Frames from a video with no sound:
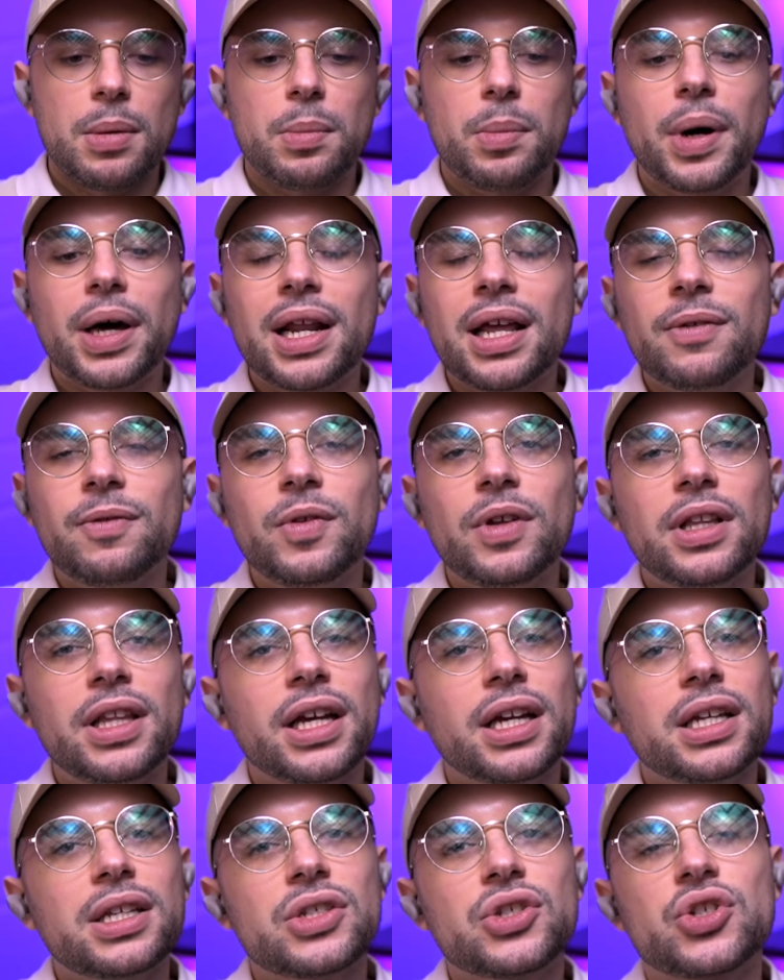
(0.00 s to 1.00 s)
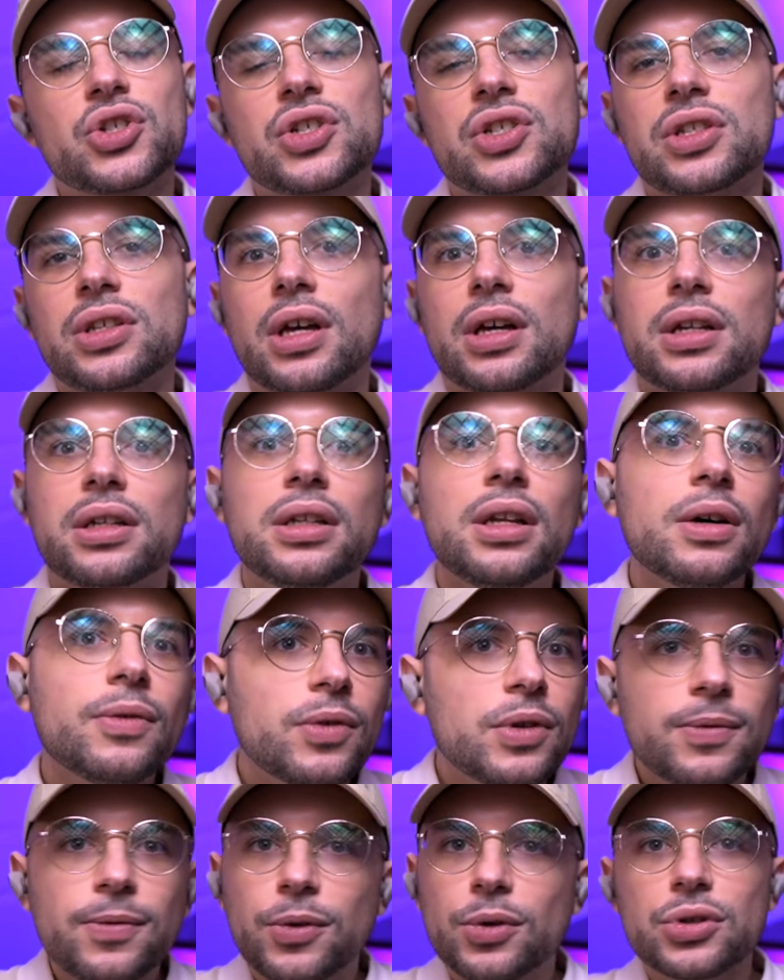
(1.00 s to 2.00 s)
But I feel like it's just not enough,
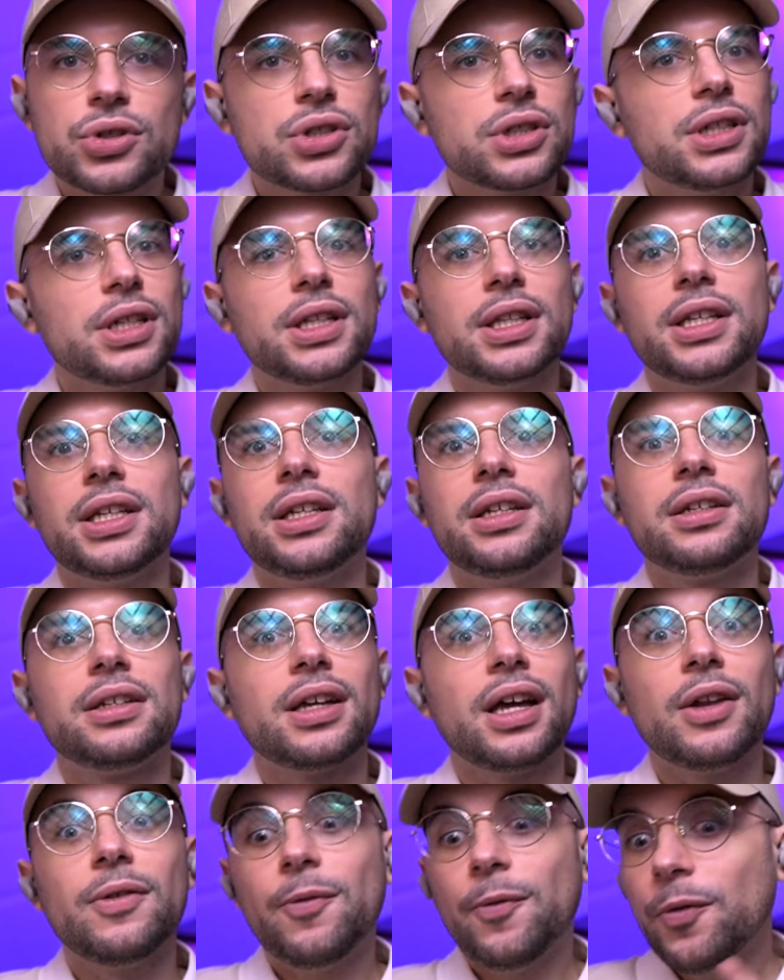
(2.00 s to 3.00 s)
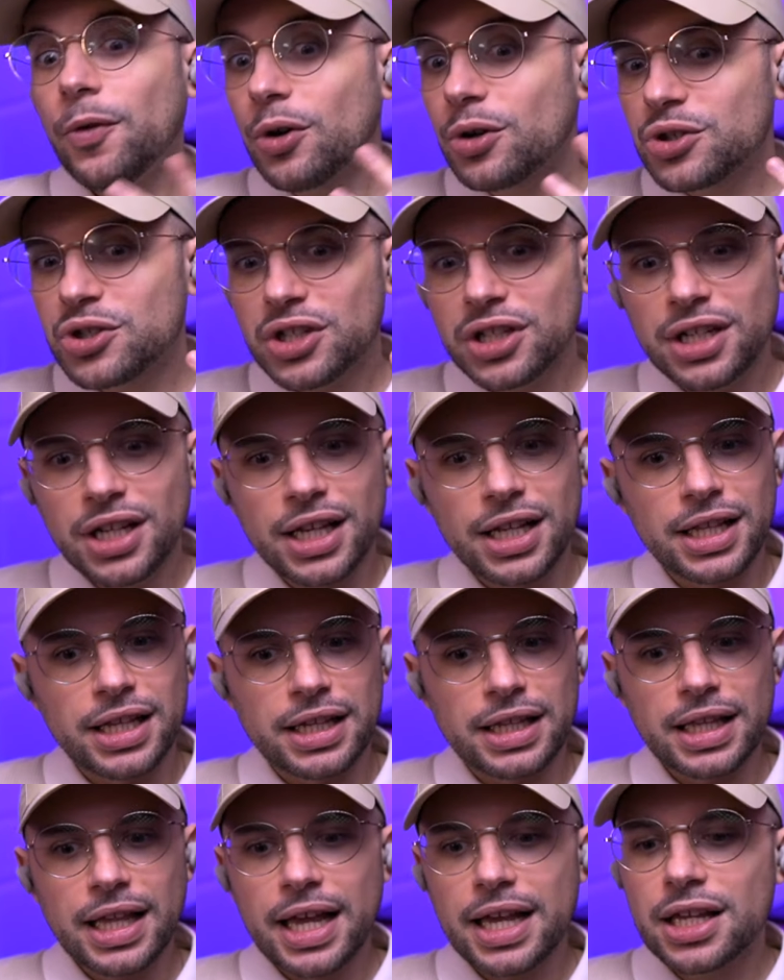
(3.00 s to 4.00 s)
unfortunately.
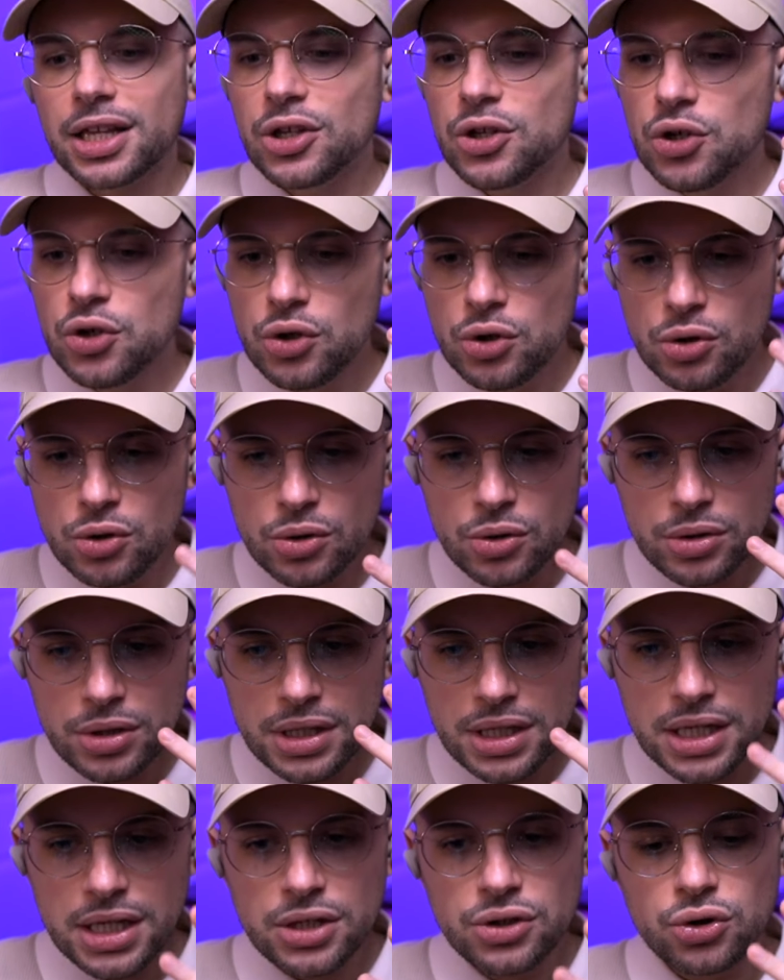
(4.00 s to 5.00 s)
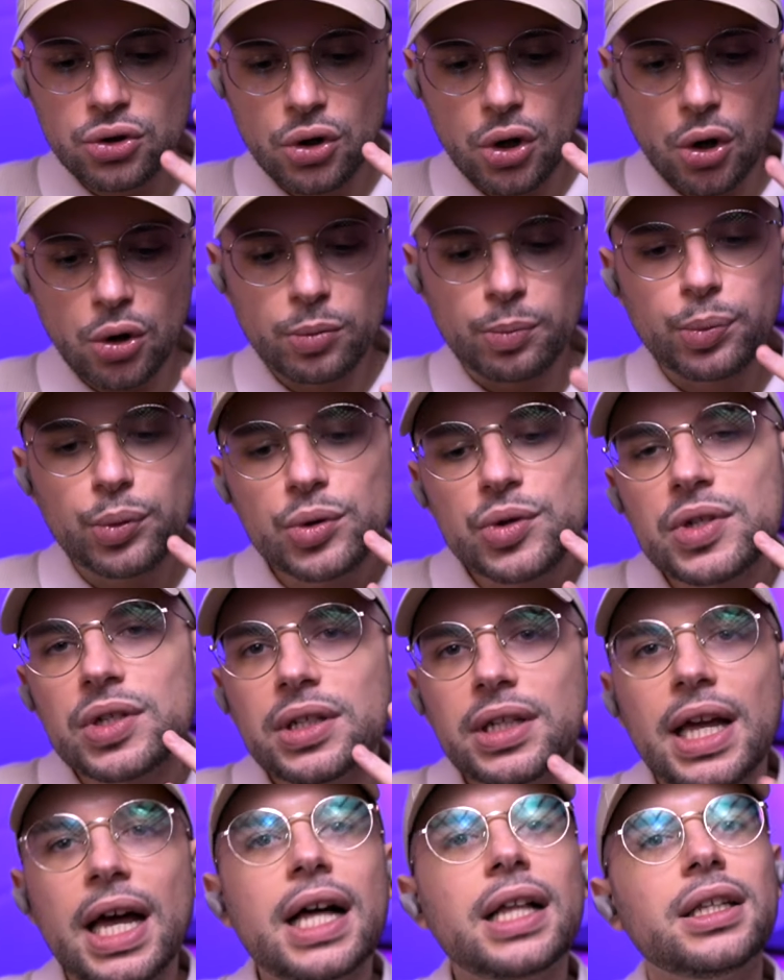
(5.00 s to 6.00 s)
Unfortunately, like you need your own
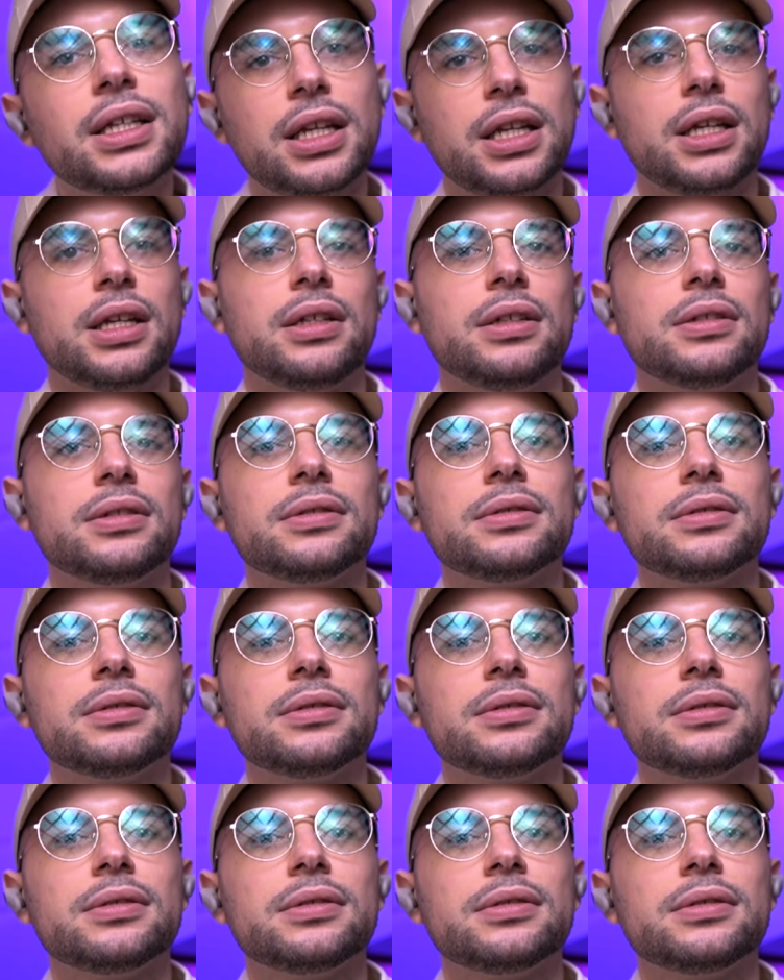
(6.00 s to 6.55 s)
personality.